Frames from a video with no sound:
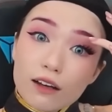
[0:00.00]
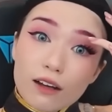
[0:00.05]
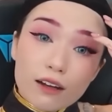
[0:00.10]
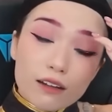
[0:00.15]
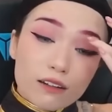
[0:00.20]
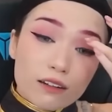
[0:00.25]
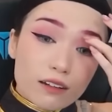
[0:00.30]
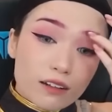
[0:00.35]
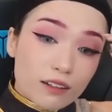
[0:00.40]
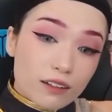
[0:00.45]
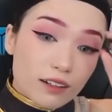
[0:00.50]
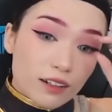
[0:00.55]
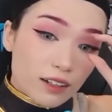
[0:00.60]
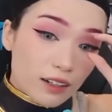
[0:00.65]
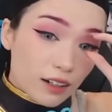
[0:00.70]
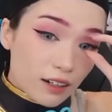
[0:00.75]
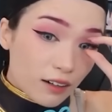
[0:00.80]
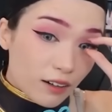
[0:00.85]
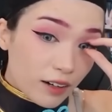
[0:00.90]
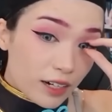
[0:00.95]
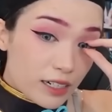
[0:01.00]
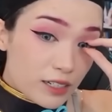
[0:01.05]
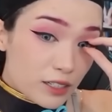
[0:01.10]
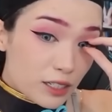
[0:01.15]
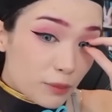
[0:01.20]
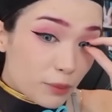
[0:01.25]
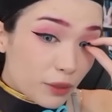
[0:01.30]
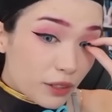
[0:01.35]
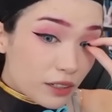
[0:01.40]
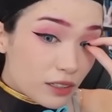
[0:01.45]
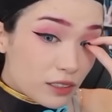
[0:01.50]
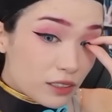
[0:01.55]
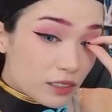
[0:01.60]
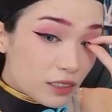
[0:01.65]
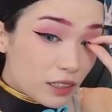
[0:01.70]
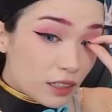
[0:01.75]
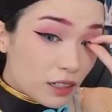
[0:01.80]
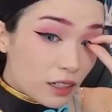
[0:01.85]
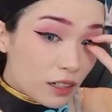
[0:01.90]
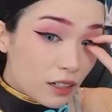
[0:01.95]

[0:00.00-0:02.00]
look like a crazy person.